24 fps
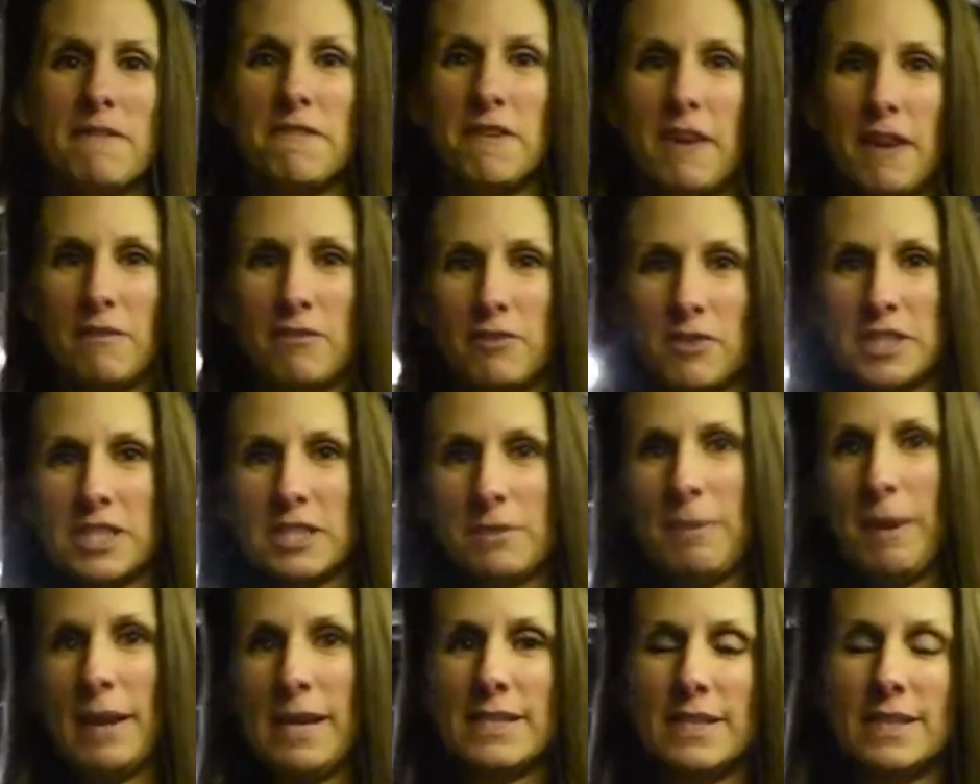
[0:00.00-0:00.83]
favorite
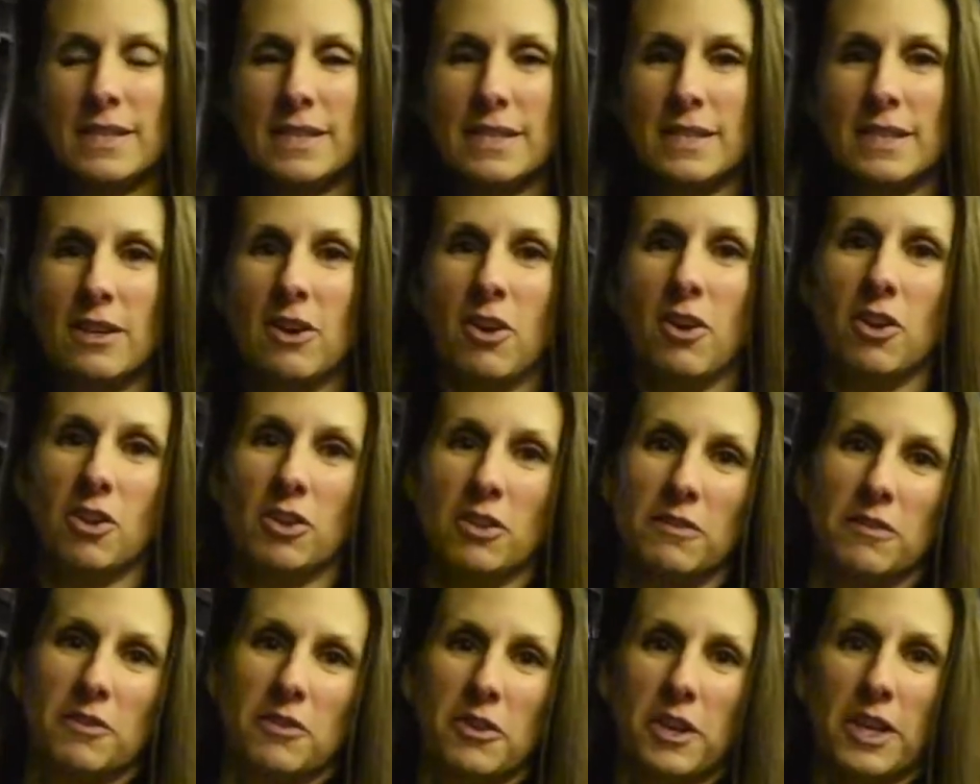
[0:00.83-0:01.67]
spaces in all
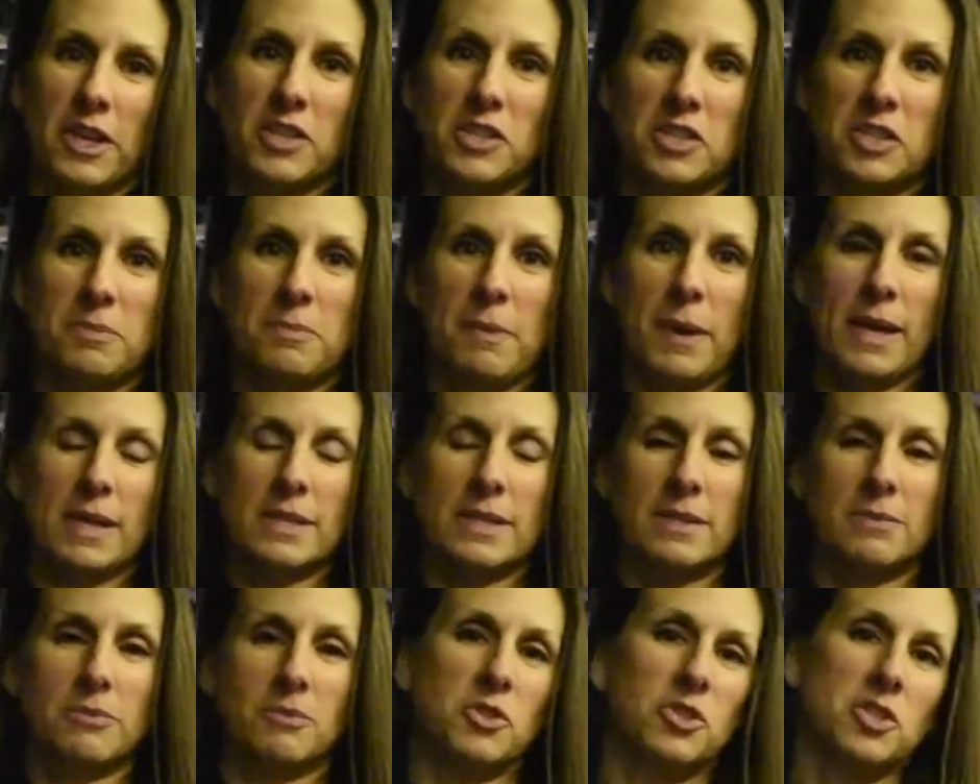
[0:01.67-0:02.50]
of Creator
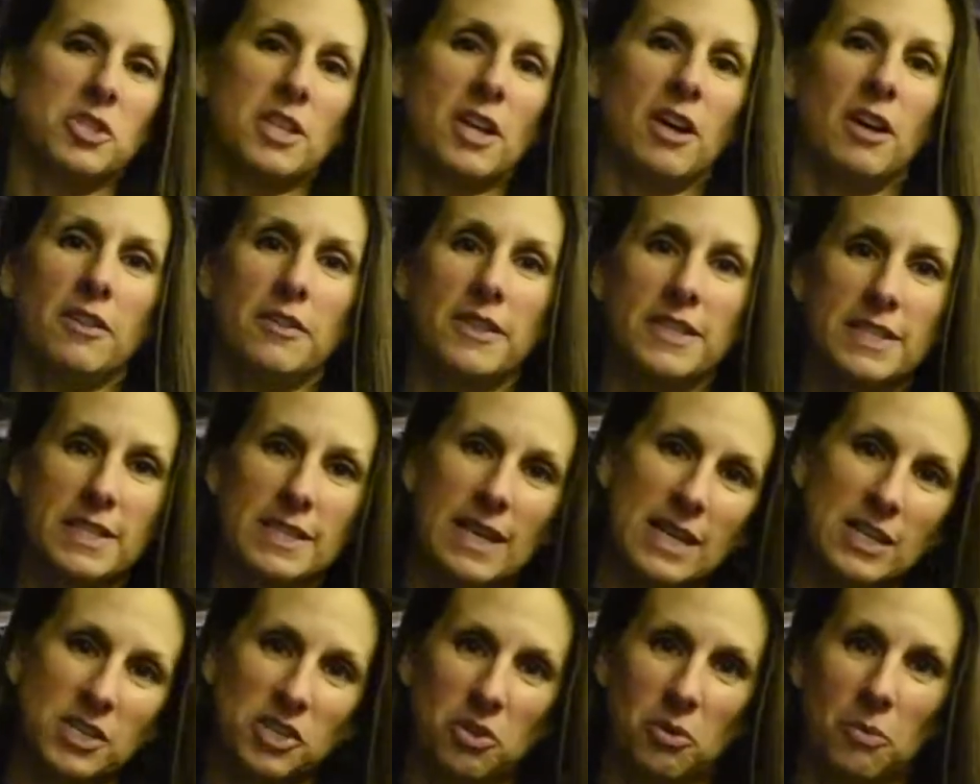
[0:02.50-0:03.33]
Space, which is called the
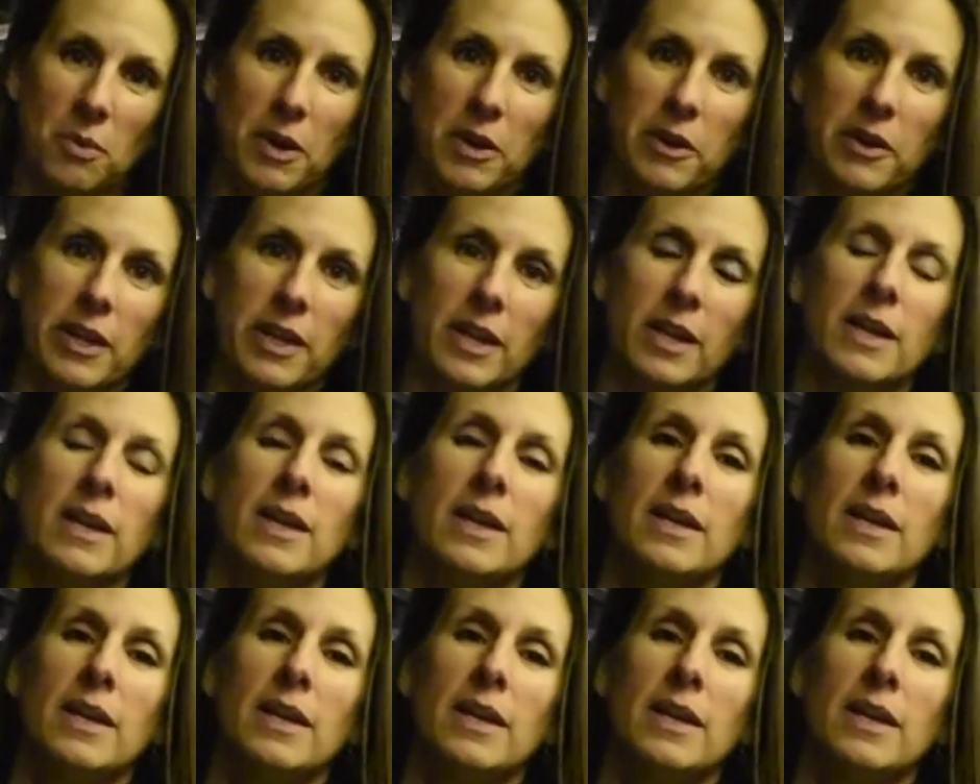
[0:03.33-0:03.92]
Sanctuary.